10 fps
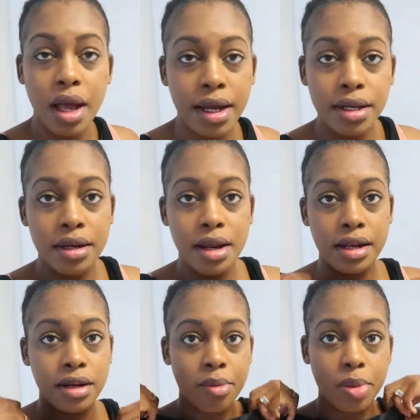I didn't
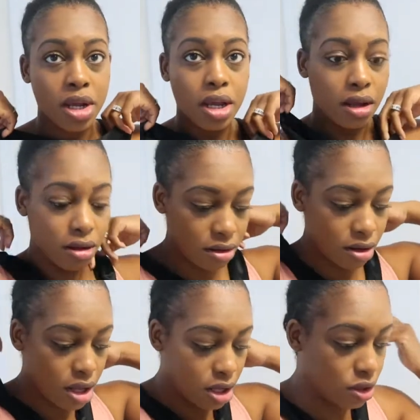end up
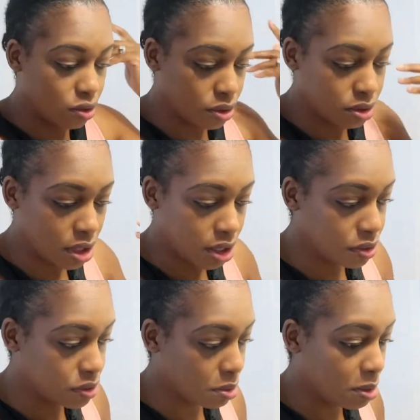not
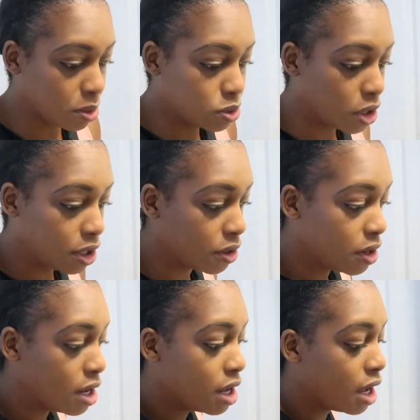using my blow dryer.